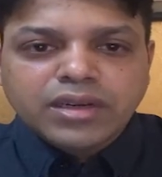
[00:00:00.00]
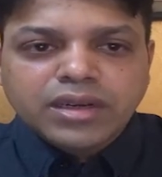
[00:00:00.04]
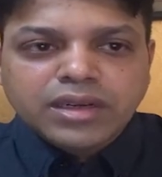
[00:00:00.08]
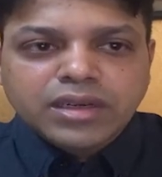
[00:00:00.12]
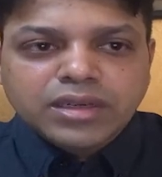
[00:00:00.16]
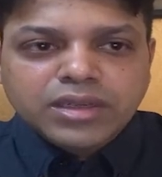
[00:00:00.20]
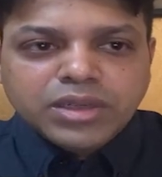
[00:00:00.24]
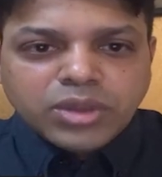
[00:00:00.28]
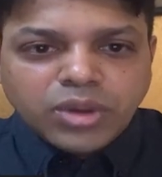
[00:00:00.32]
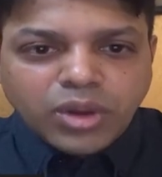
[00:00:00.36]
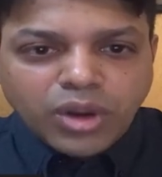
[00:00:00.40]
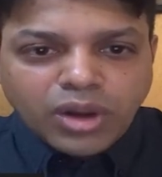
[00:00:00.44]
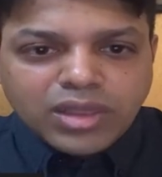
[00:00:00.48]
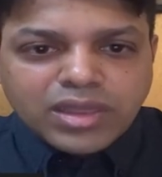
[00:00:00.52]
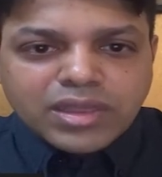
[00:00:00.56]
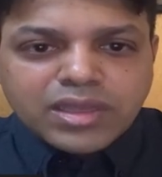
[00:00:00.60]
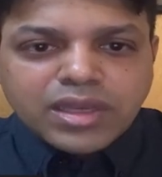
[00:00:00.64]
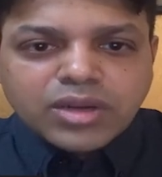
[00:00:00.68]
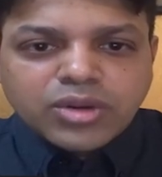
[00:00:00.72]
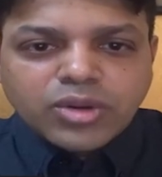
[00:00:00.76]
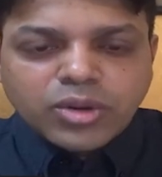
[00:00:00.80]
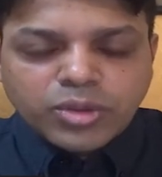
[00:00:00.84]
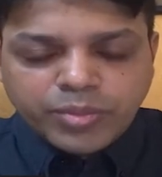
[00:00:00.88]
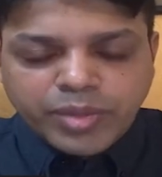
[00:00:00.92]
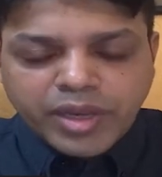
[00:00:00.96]
uh to all
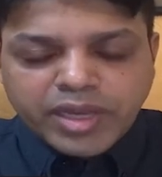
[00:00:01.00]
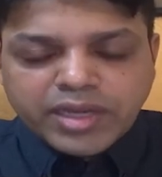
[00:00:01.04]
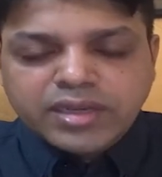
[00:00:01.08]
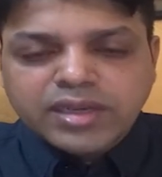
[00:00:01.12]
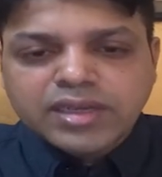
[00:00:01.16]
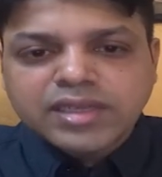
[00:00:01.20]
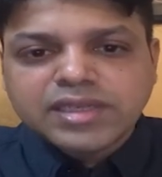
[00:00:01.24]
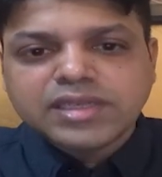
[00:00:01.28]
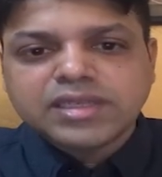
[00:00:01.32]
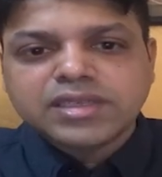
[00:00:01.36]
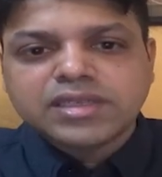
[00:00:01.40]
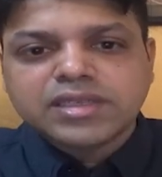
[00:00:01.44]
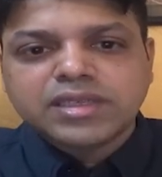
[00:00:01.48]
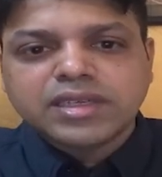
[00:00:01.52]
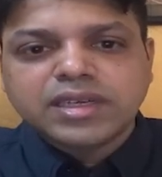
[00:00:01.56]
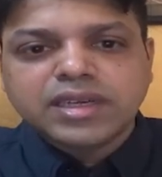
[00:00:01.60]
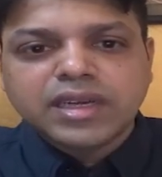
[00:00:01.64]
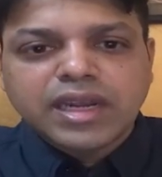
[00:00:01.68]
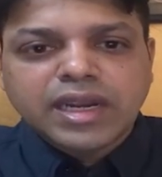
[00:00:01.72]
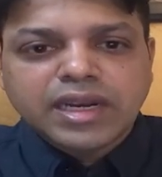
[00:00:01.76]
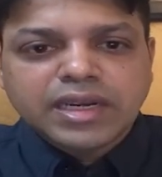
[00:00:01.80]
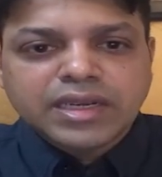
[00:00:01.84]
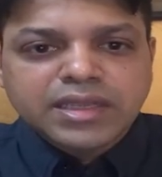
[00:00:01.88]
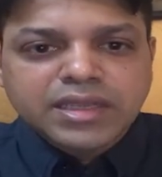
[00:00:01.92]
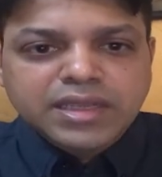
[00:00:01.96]
the co-panelists
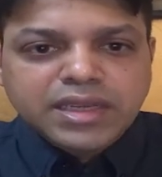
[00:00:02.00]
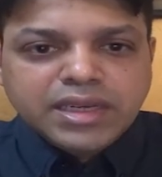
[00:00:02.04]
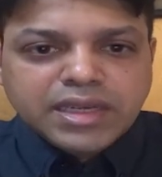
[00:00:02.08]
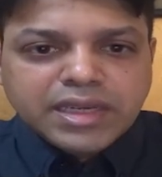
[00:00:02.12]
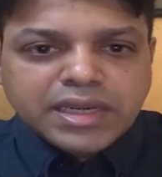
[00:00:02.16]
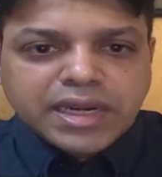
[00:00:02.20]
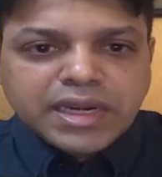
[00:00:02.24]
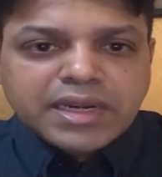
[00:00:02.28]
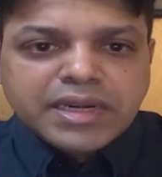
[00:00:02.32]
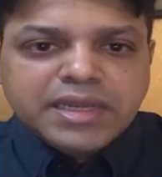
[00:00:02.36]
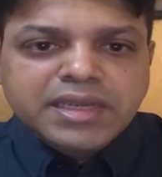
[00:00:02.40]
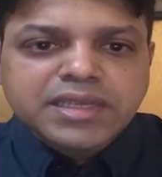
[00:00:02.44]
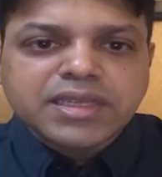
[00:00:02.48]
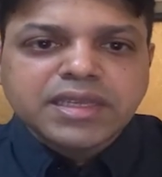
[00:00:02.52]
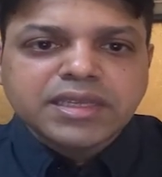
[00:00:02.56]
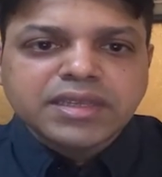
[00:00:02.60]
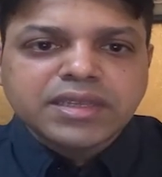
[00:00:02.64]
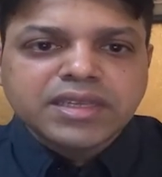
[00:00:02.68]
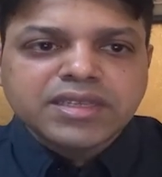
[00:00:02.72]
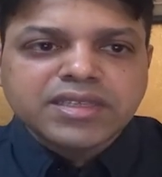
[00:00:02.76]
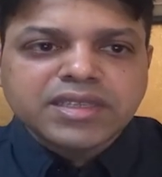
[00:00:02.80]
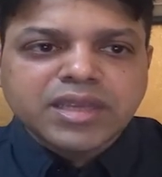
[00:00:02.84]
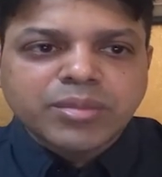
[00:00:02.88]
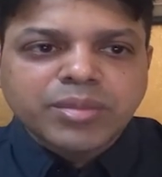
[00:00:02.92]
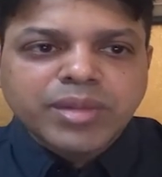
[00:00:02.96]
uh, and the attendees in
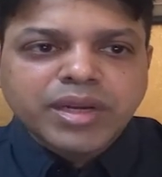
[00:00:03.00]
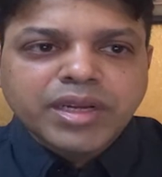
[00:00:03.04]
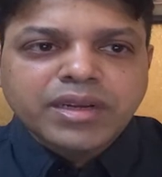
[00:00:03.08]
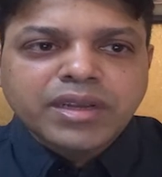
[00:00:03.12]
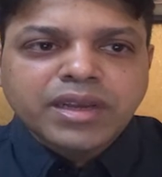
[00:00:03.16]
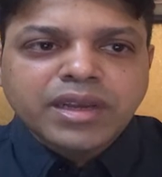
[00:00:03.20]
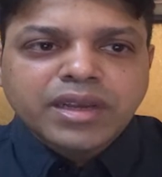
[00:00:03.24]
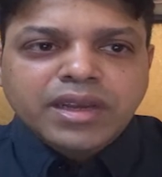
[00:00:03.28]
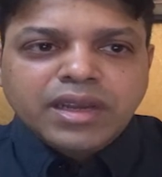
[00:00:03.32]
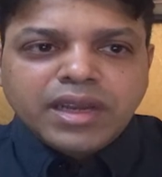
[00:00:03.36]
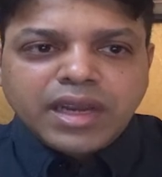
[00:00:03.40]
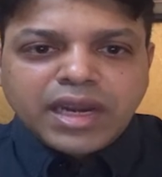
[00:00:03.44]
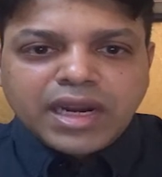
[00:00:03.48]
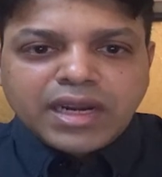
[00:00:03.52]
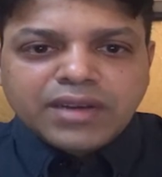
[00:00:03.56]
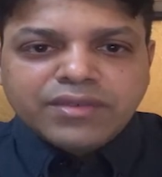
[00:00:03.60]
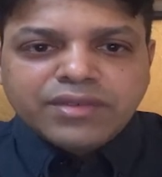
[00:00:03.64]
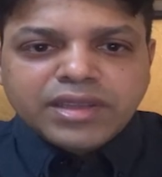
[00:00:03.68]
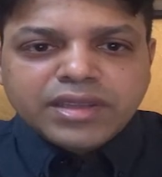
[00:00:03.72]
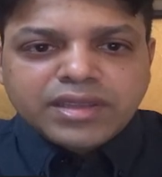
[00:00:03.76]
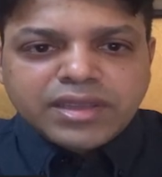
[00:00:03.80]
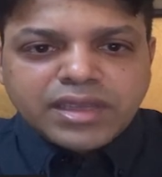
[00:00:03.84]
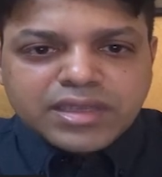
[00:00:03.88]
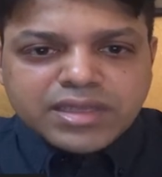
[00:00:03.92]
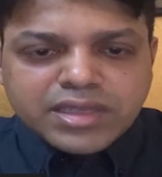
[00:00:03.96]
this summit and
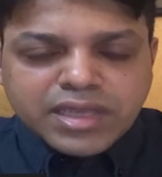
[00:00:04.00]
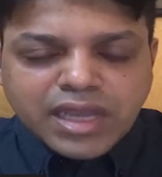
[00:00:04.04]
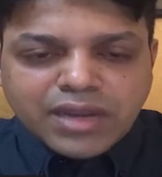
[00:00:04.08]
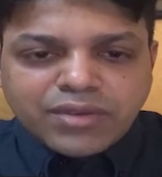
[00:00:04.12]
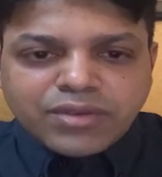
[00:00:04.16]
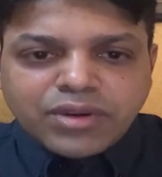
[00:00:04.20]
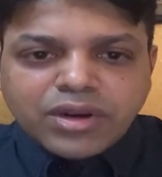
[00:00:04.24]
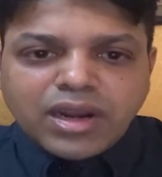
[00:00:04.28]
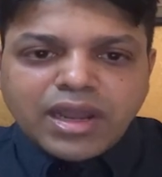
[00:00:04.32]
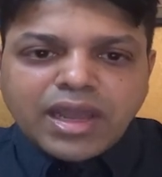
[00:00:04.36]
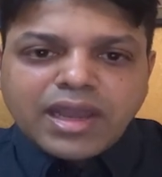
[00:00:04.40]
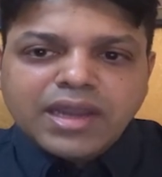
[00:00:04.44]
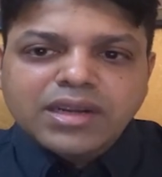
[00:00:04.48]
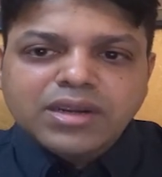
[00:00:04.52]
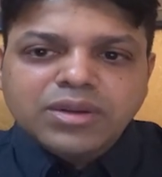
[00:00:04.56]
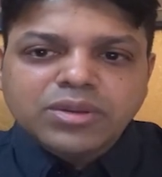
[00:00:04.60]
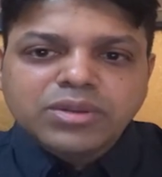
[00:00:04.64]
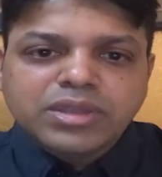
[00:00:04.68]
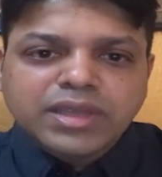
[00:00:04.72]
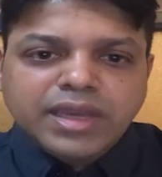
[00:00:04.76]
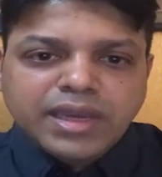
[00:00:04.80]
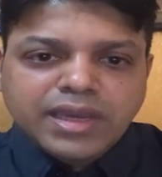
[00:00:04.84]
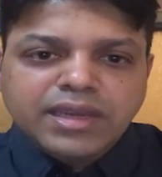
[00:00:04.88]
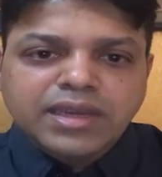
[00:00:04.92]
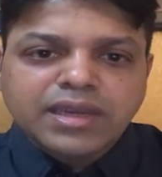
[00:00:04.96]
with this, I would like to
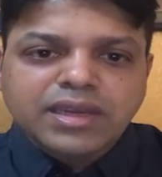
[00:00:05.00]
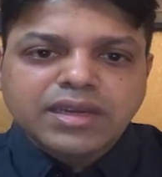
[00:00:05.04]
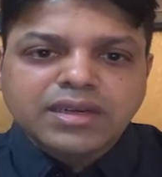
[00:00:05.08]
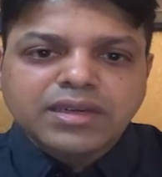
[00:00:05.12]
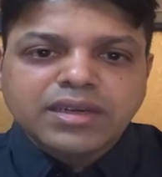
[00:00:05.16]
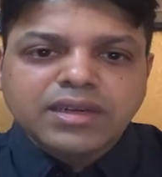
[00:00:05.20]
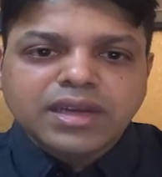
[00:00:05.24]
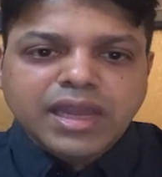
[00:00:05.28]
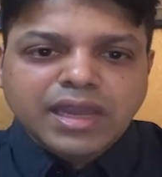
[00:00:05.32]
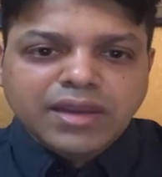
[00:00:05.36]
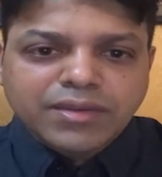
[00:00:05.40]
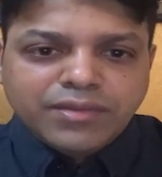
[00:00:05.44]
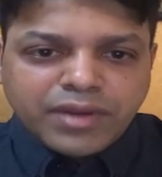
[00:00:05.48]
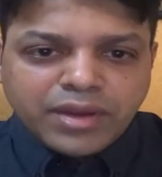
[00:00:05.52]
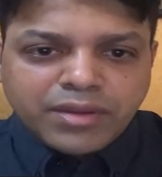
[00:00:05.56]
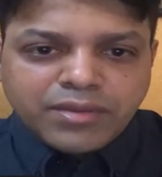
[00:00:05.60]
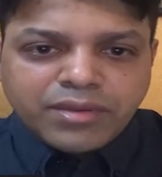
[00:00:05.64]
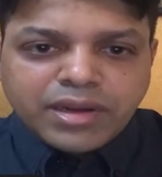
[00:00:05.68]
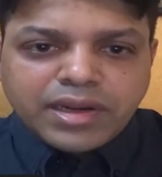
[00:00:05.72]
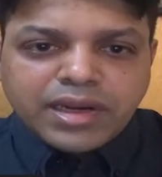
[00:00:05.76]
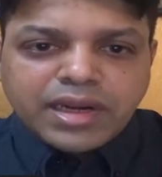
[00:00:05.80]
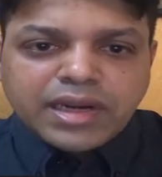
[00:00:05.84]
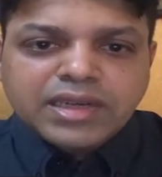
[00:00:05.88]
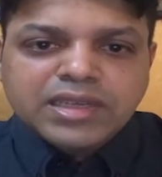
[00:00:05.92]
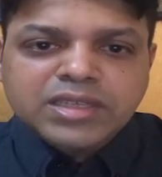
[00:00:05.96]
thank uh,
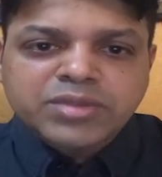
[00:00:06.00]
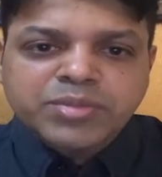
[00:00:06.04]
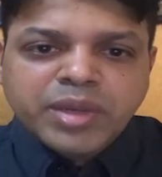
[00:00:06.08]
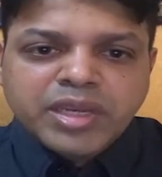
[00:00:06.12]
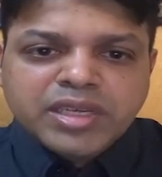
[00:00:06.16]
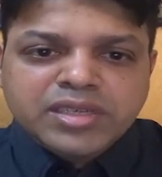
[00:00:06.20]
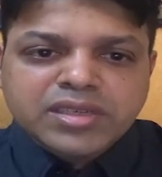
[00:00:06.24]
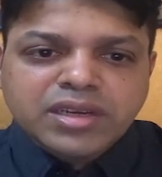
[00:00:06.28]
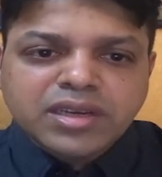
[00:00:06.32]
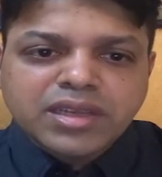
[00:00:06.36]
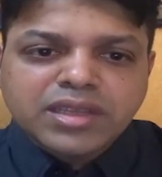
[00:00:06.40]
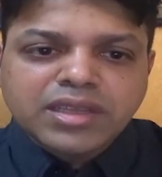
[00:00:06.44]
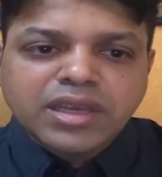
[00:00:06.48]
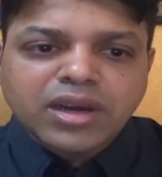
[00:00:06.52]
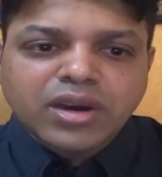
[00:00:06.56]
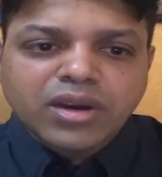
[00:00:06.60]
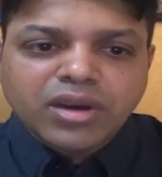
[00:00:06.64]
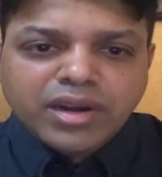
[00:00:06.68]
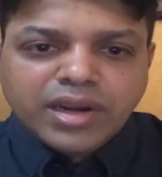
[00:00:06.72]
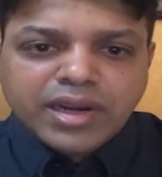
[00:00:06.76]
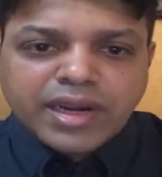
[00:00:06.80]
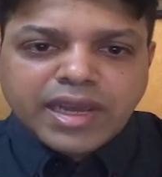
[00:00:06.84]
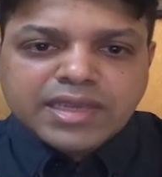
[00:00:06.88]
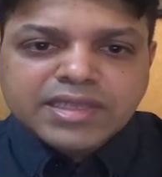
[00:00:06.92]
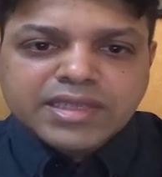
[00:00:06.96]
everyone and especially the
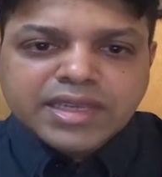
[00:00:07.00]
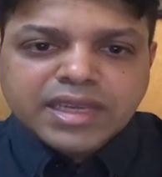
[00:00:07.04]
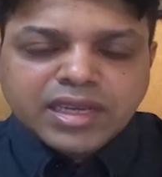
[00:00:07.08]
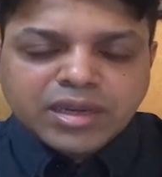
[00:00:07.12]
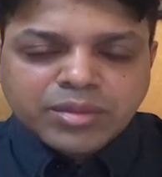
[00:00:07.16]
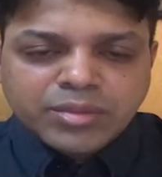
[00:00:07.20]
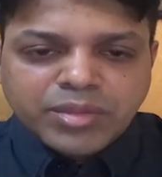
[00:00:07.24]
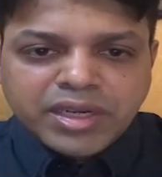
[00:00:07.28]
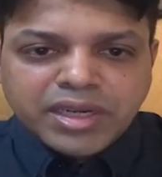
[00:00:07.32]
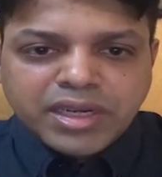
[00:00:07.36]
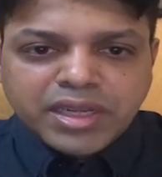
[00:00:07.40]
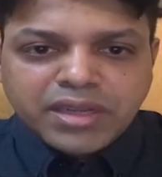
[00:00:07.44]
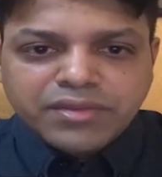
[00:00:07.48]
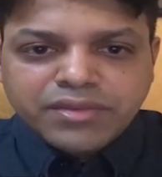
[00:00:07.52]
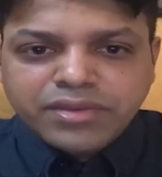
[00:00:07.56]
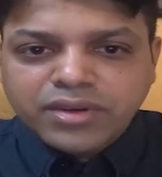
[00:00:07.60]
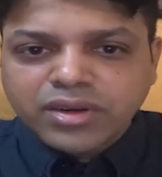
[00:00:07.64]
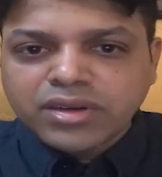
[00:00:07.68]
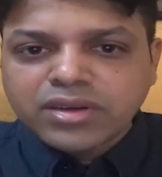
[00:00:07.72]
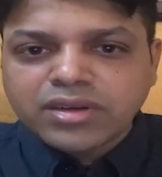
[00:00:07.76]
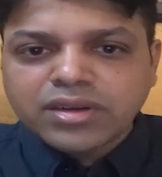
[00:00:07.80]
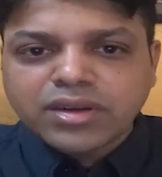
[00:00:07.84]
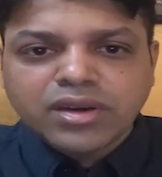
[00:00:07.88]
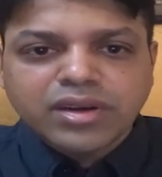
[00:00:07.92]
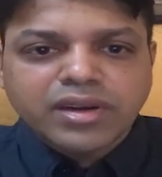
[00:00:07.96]
organizing committee
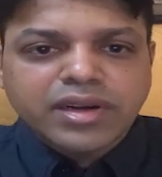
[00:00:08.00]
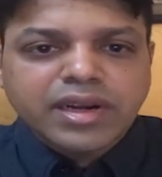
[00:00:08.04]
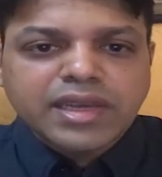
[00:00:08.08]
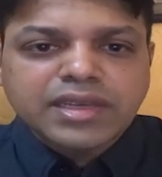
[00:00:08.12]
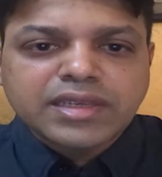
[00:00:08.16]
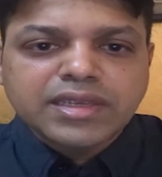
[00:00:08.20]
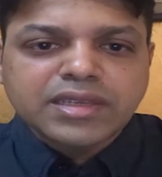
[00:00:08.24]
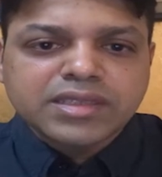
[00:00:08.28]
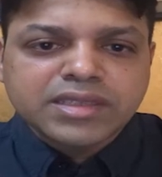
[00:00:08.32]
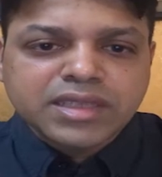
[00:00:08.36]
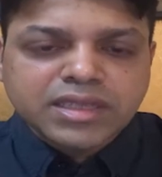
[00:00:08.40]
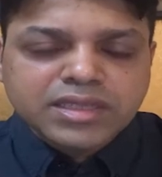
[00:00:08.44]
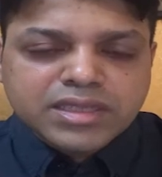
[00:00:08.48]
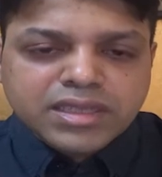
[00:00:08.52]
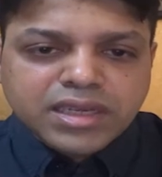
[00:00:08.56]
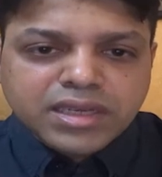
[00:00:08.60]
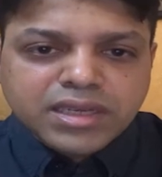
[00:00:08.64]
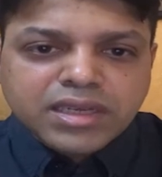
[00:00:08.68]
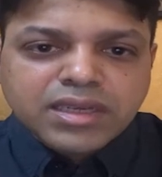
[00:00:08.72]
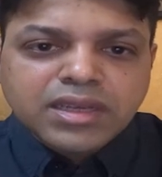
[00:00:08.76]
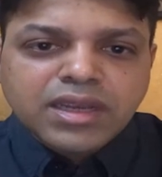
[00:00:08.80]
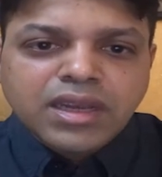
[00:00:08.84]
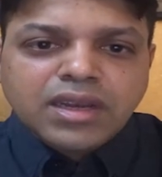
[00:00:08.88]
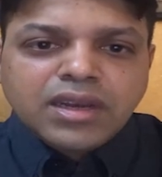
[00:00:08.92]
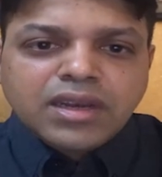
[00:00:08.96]
for organizing such
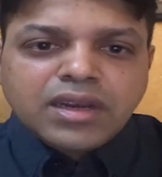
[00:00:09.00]
a